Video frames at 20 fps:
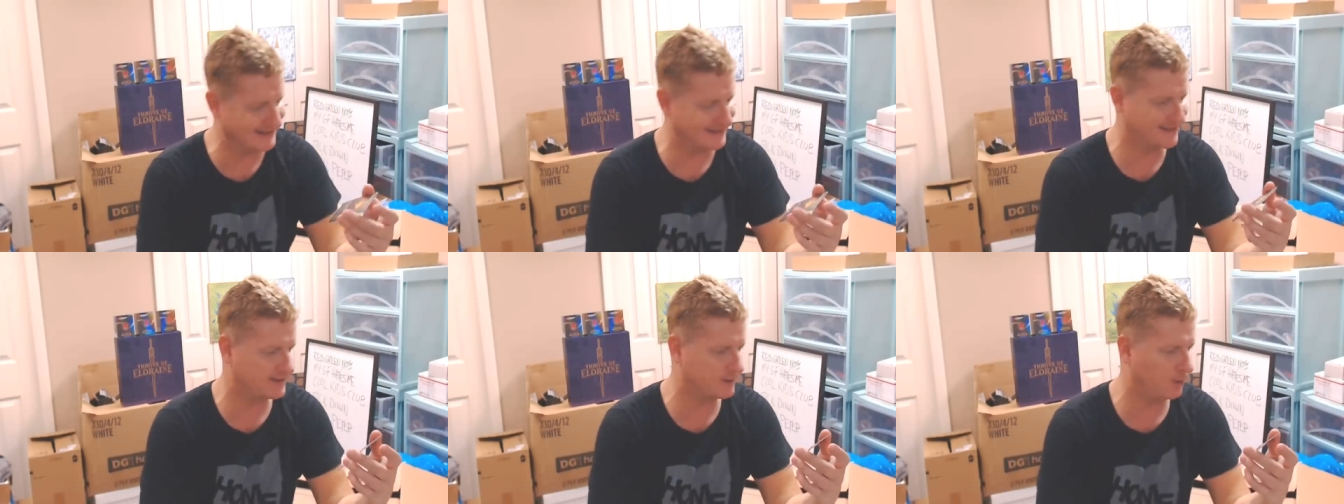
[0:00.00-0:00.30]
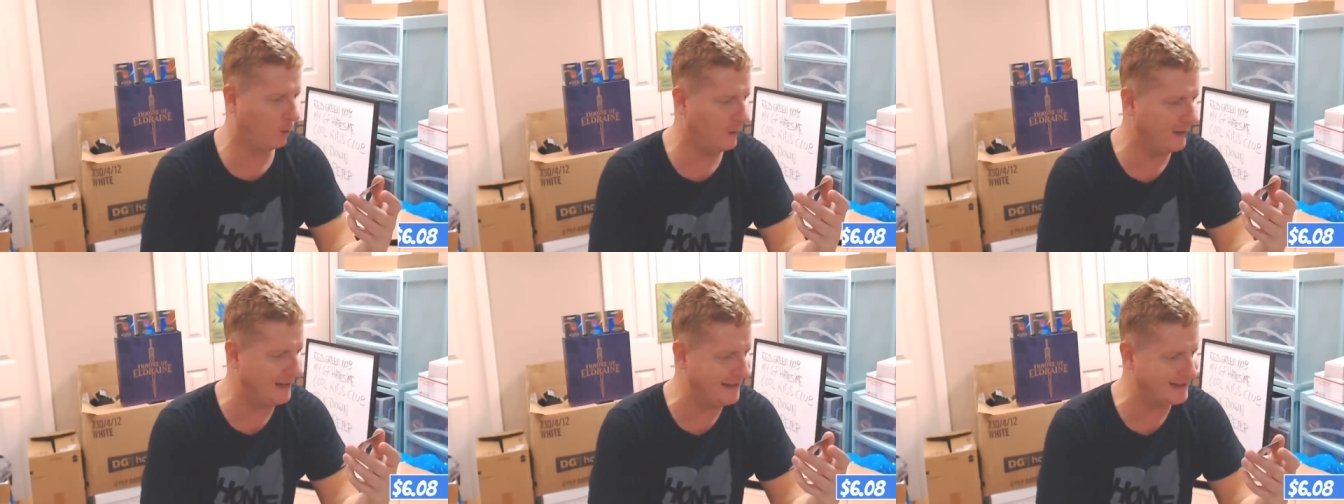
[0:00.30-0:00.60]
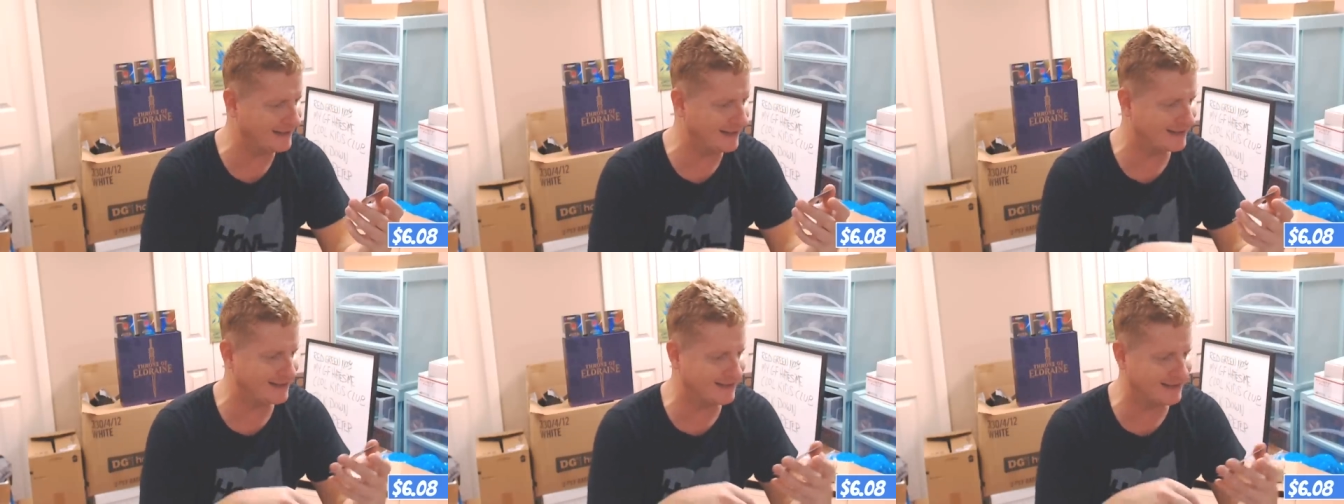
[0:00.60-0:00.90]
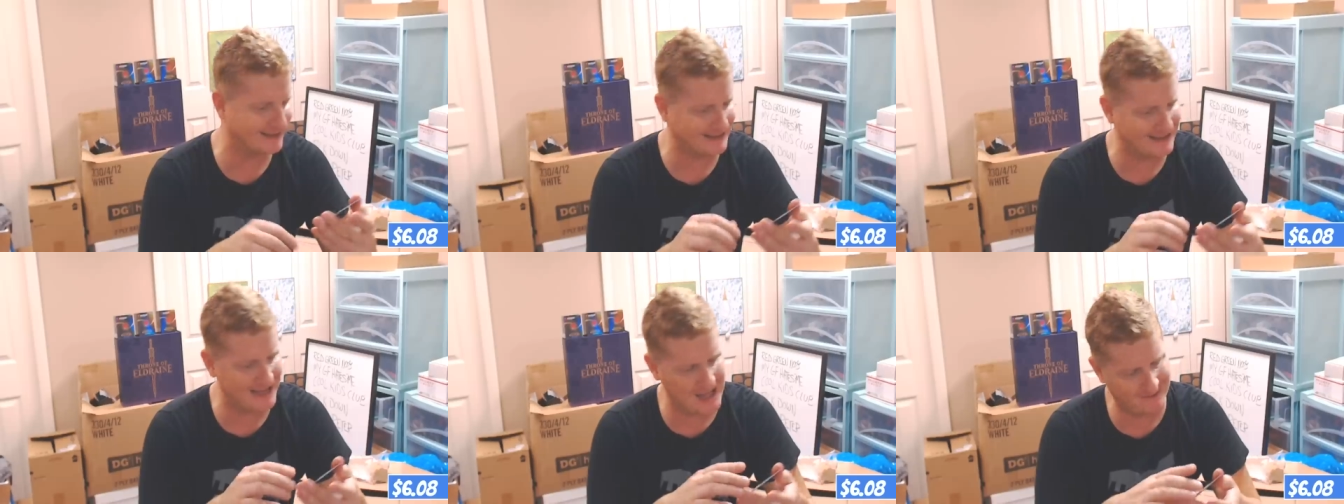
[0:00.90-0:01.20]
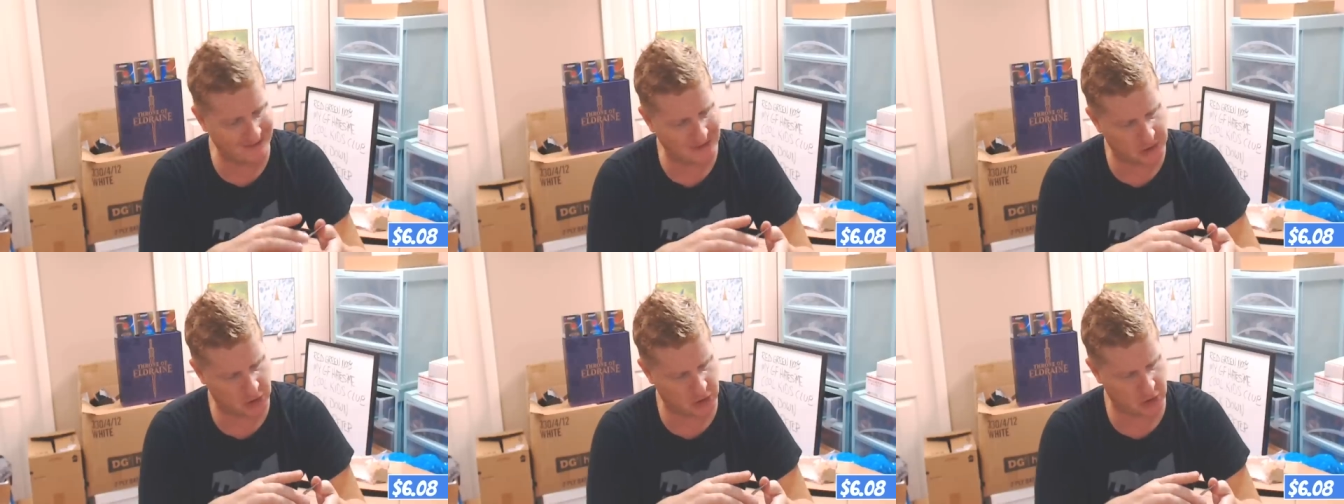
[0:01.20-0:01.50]
sweet? That's a
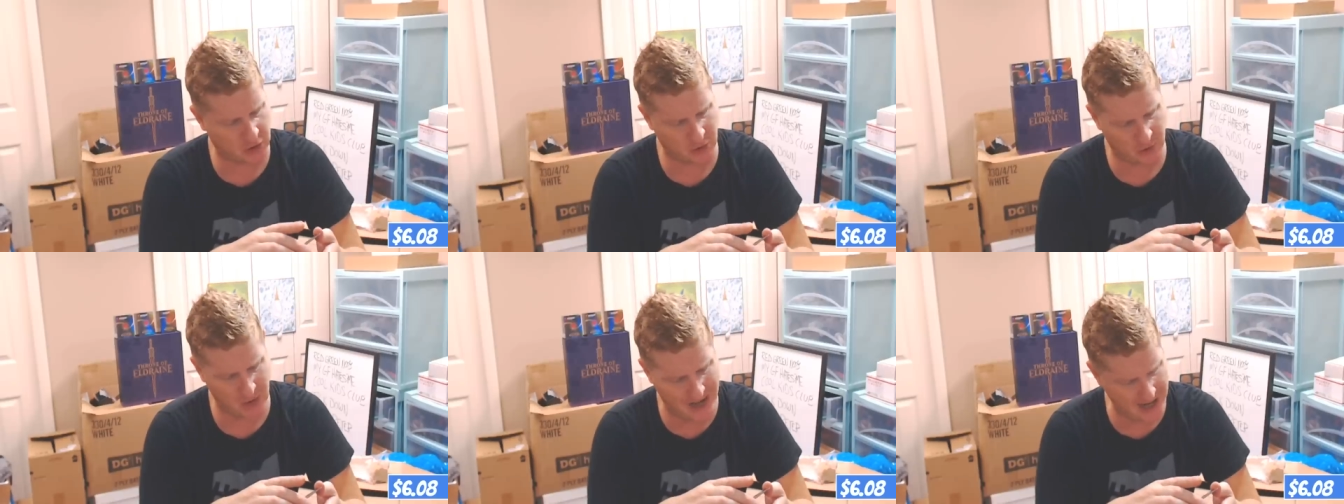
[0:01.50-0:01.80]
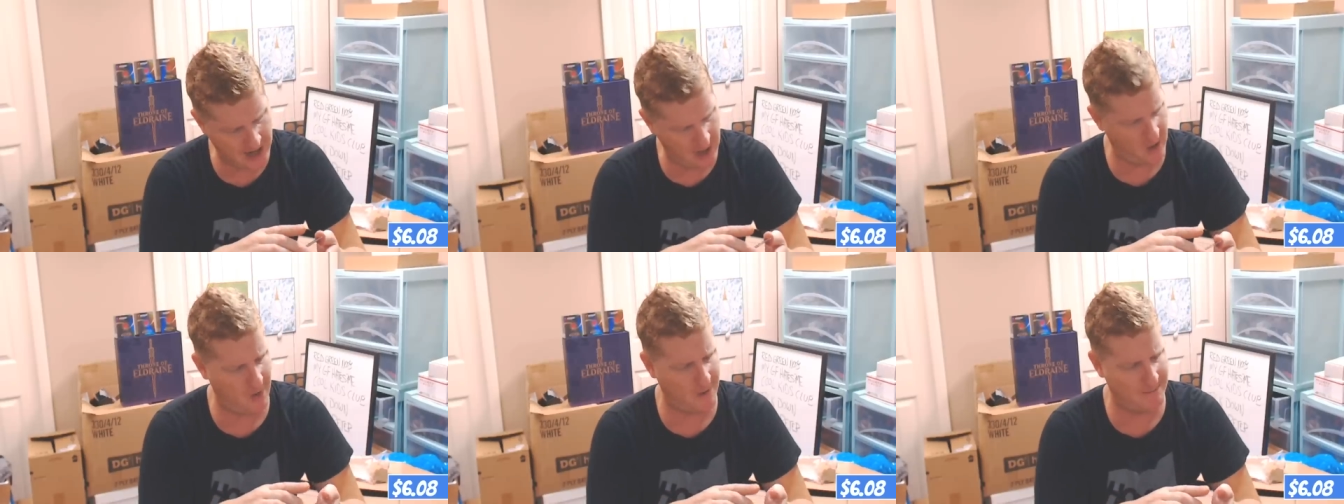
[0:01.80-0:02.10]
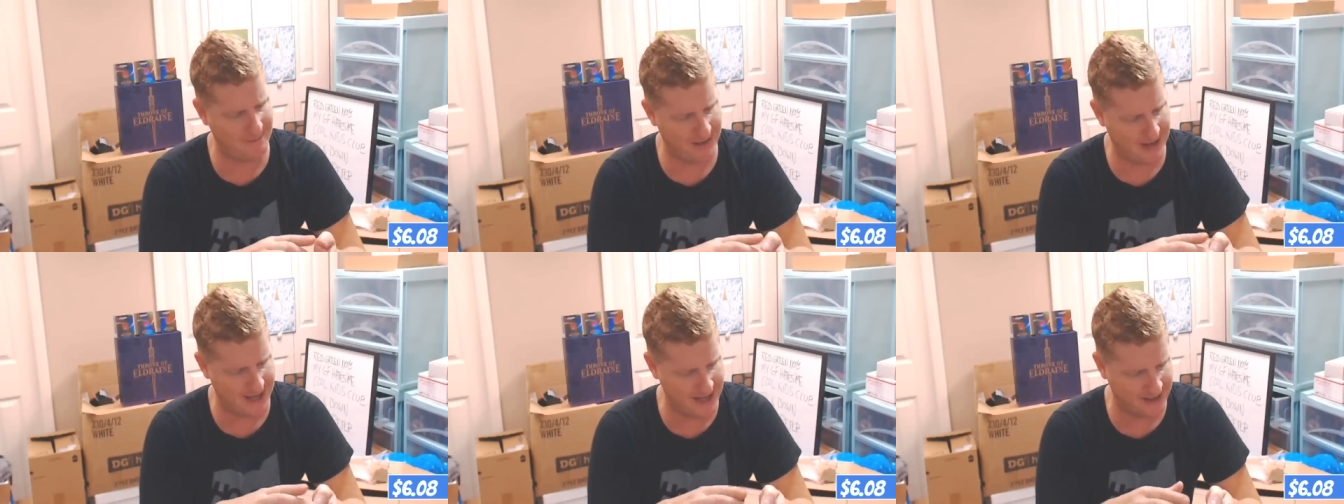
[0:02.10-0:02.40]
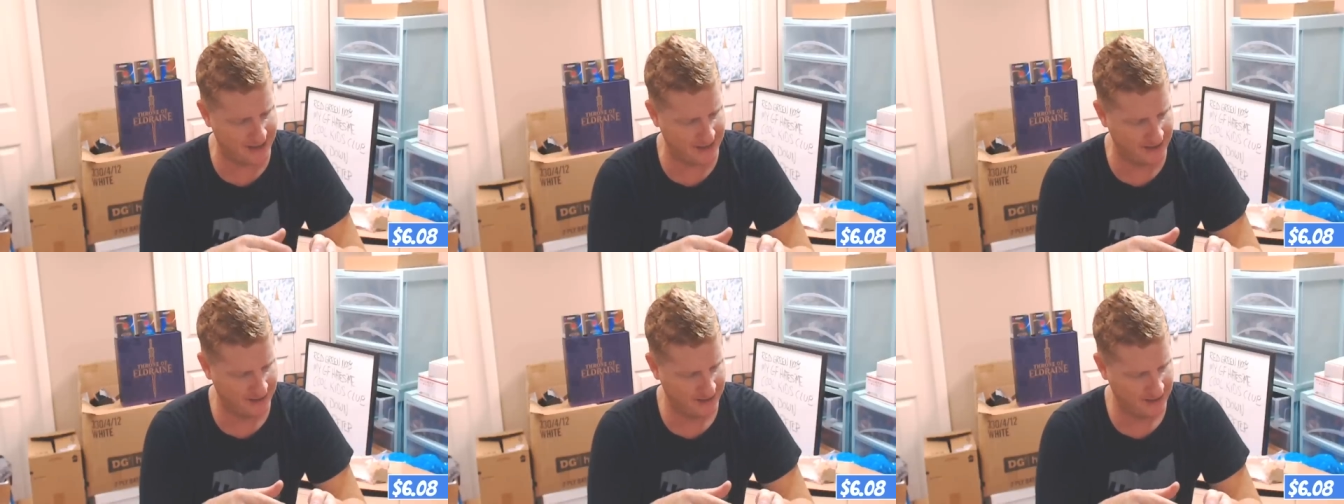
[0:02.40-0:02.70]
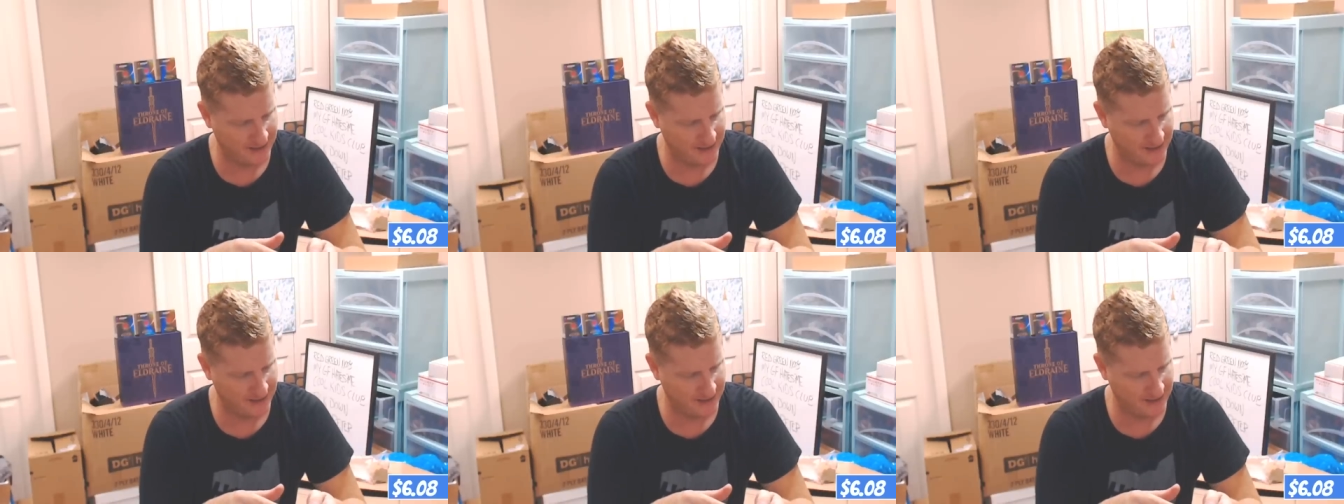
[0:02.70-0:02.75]
Savai triome, man.